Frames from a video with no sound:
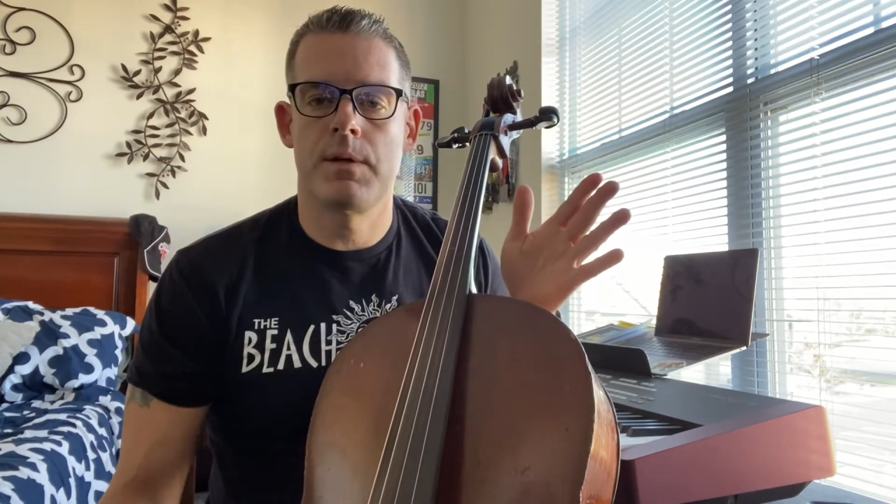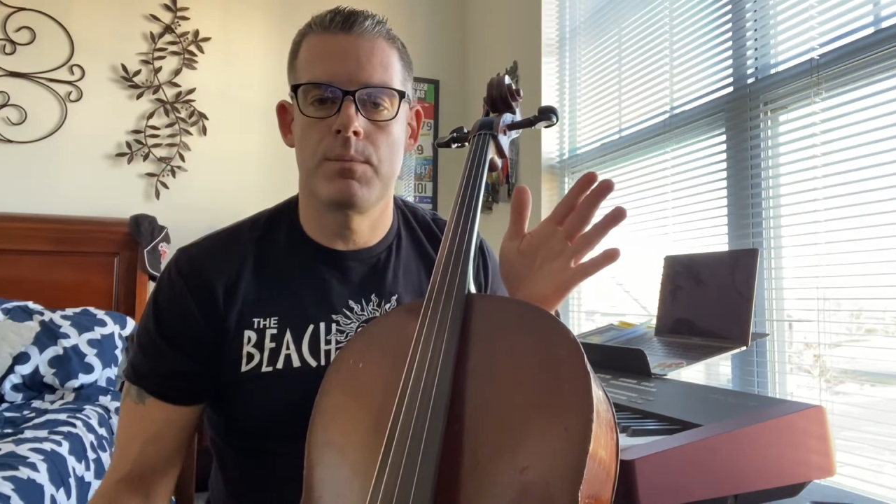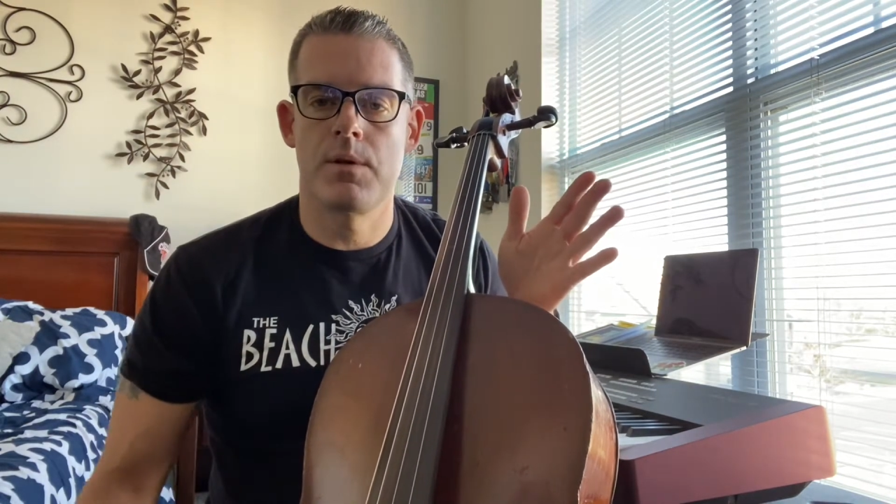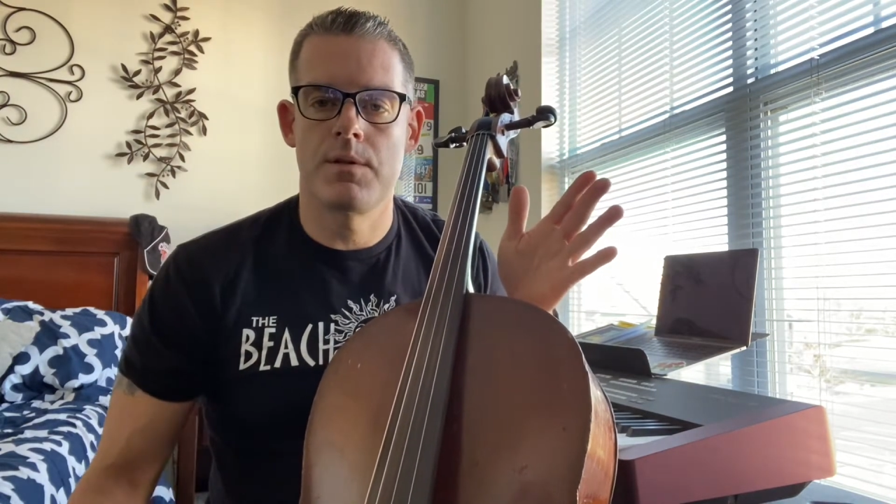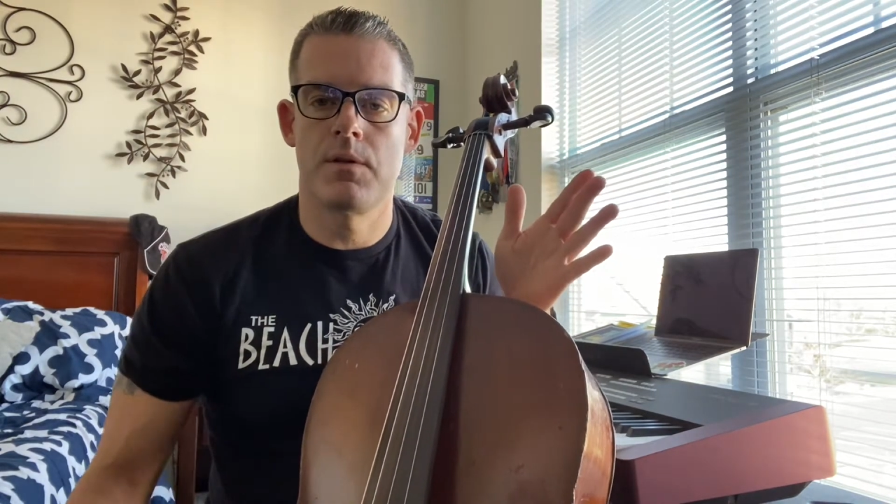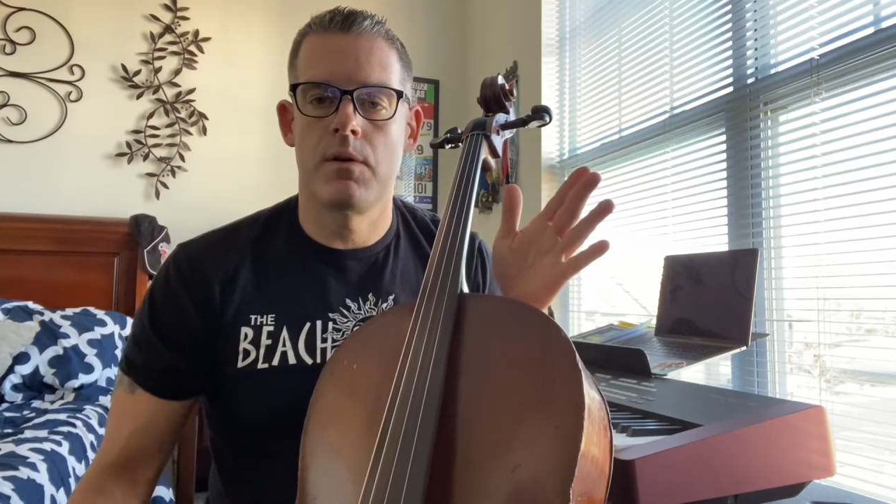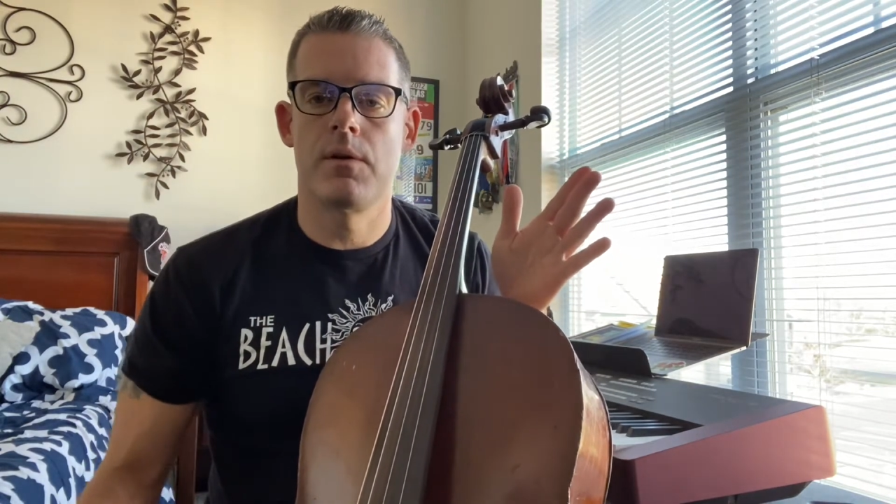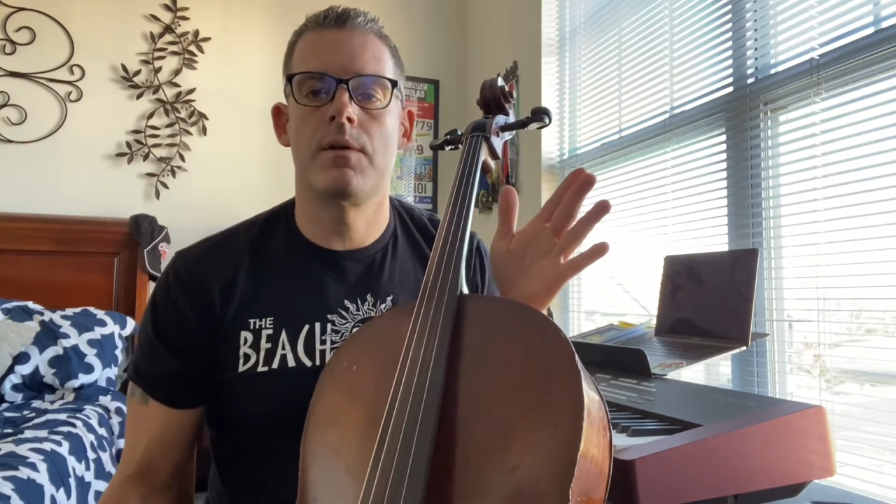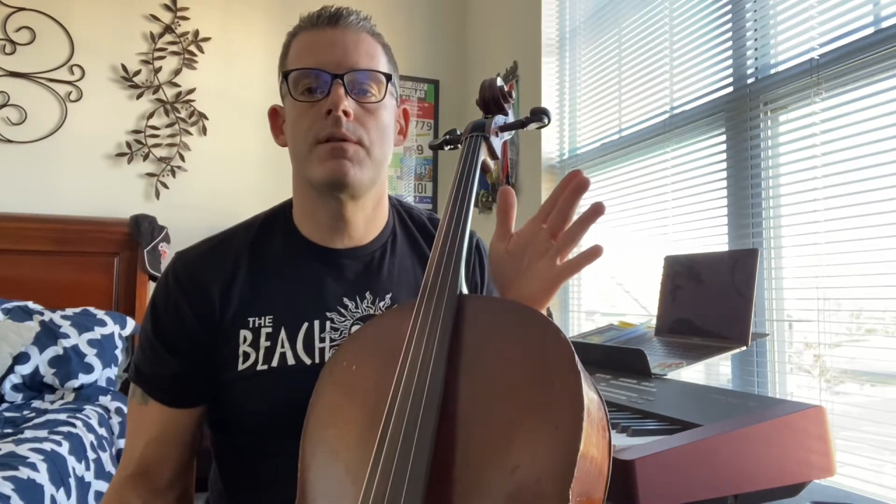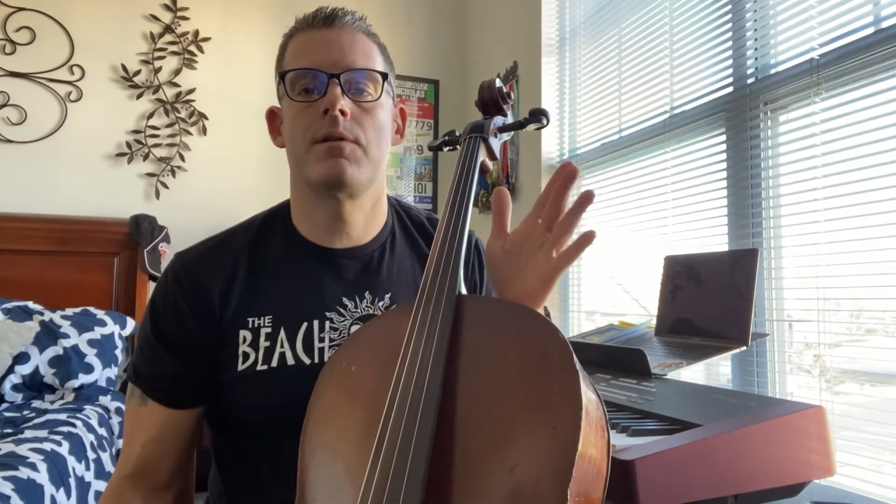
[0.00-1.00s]
person on
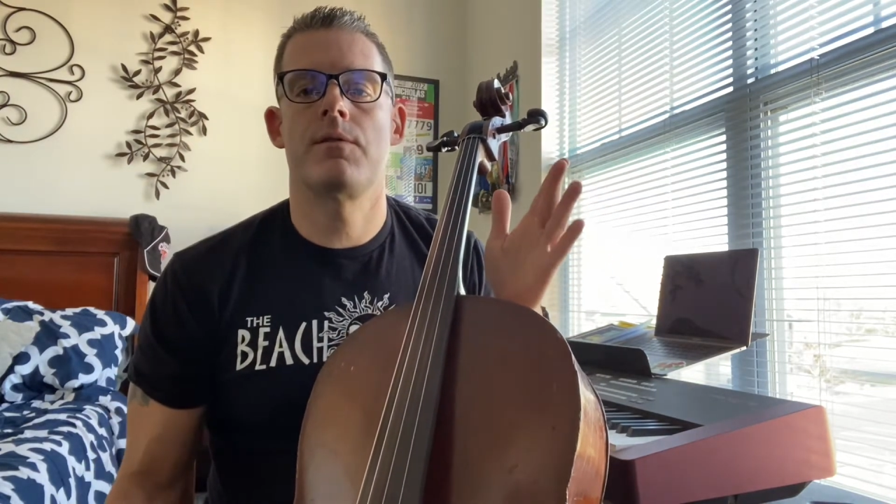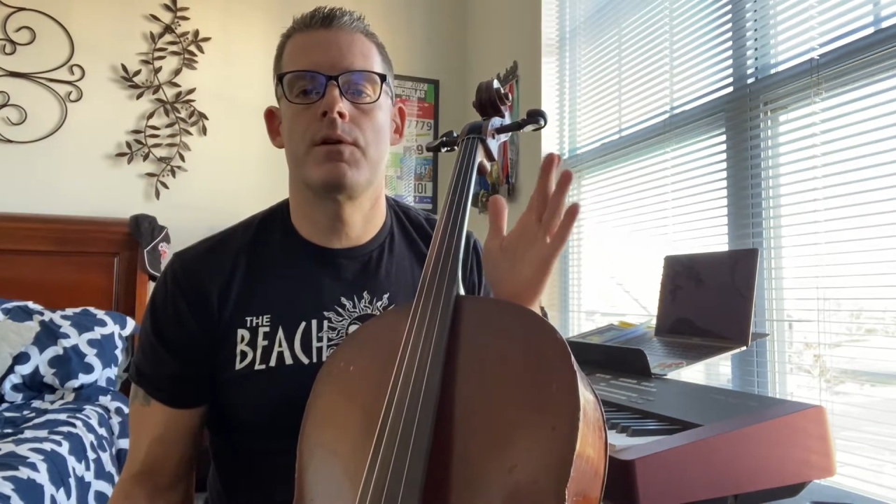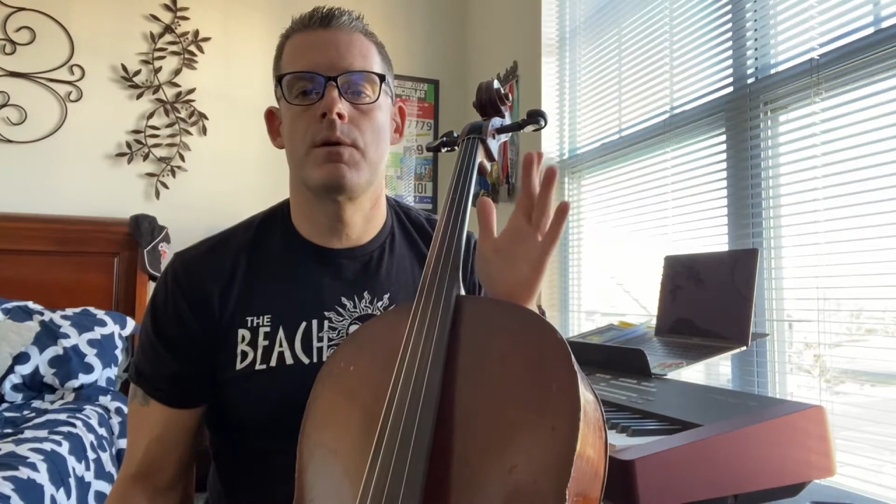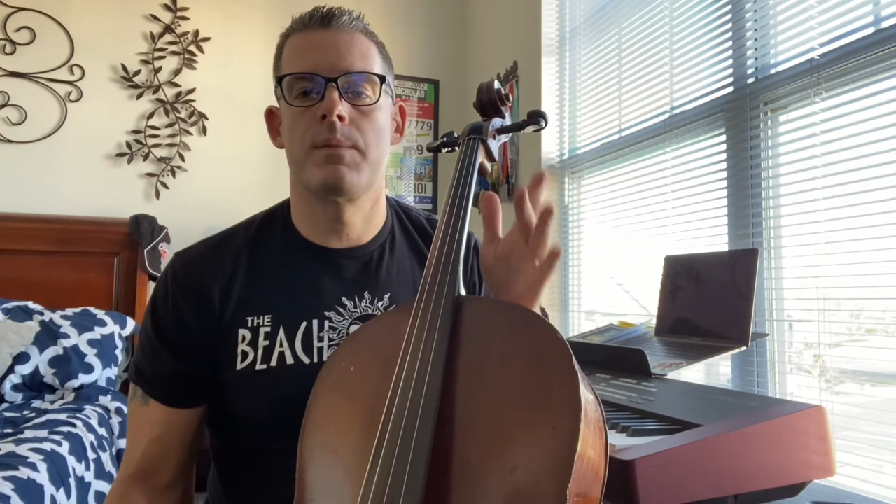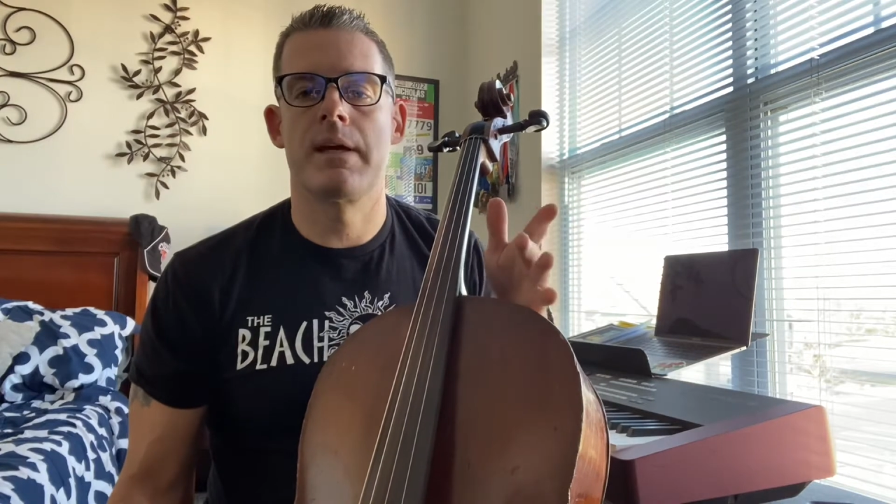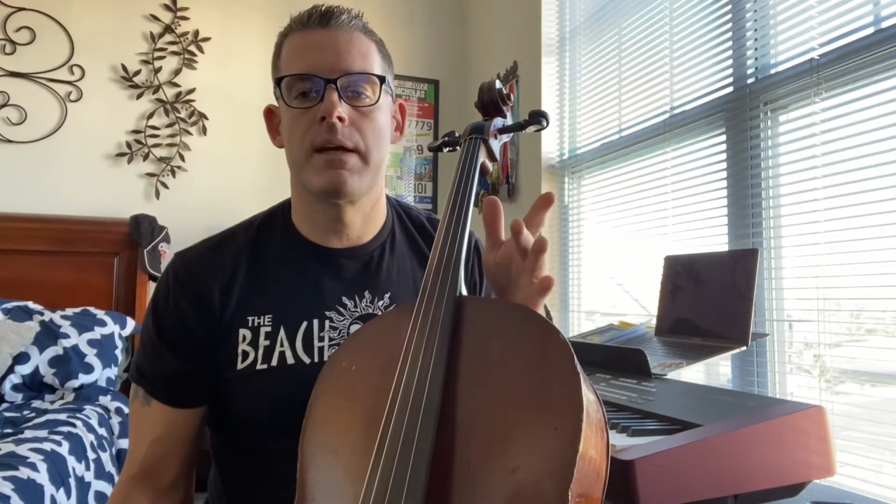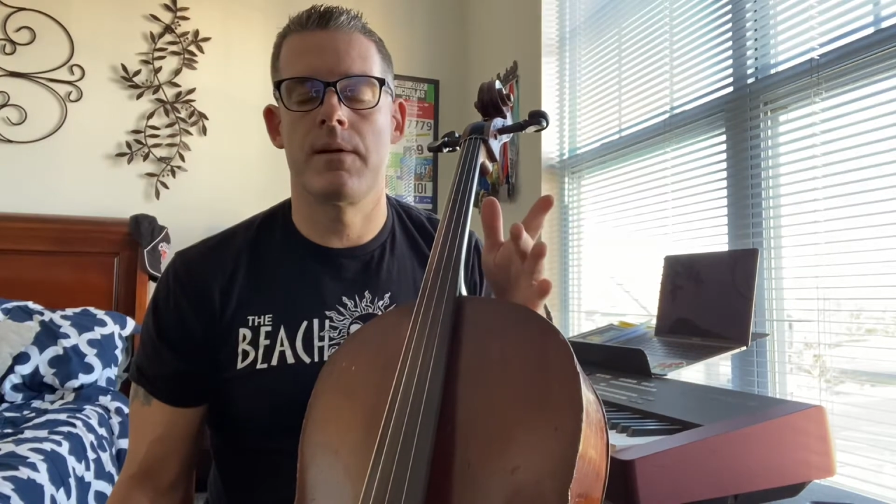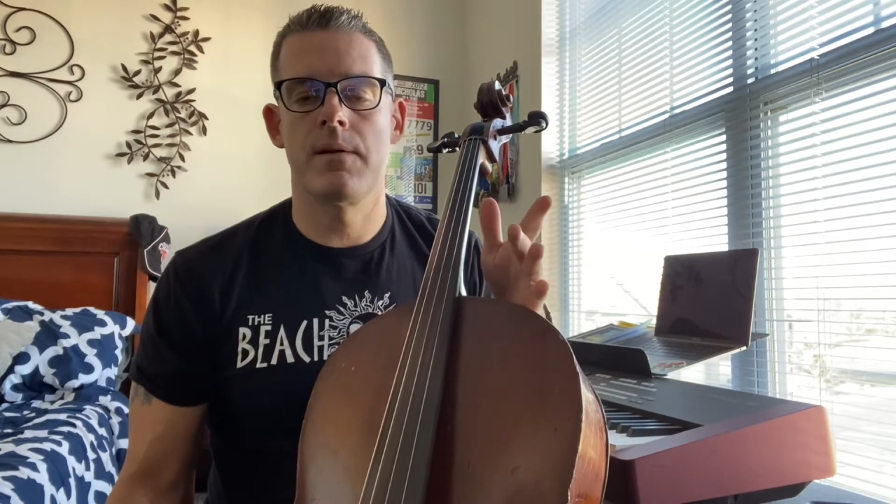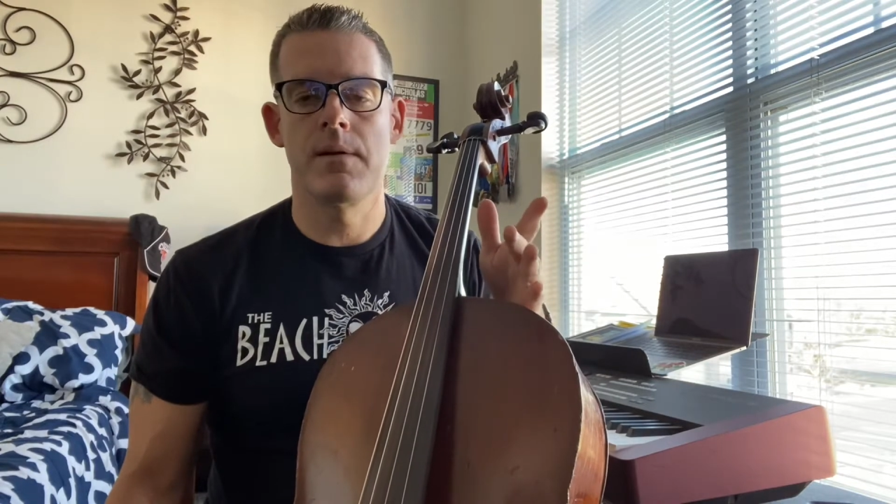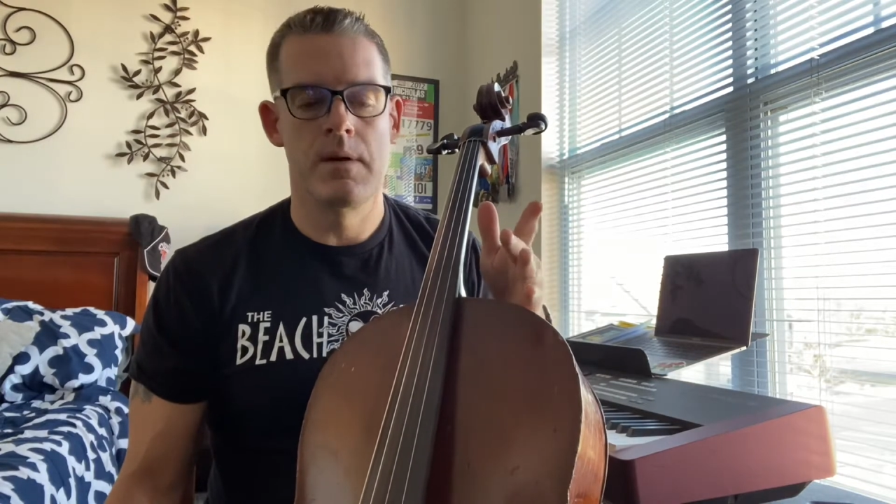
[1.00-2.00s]
earth, or if you're a
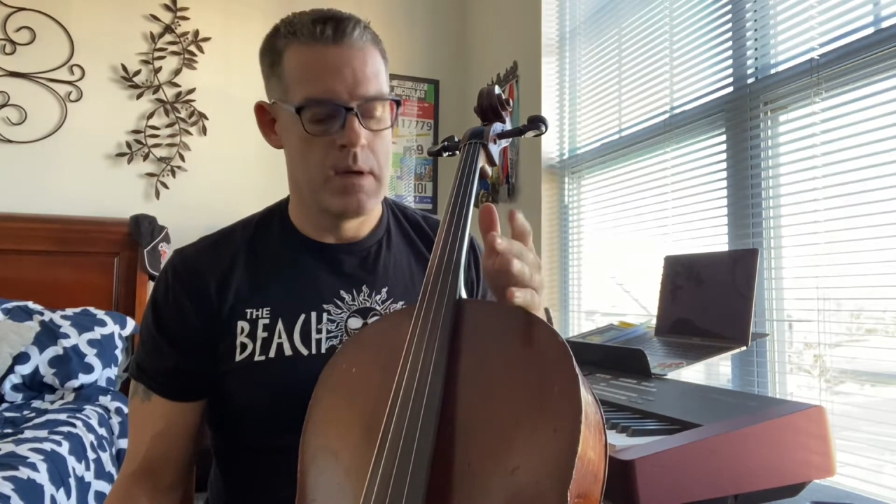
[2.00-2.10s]
beginner,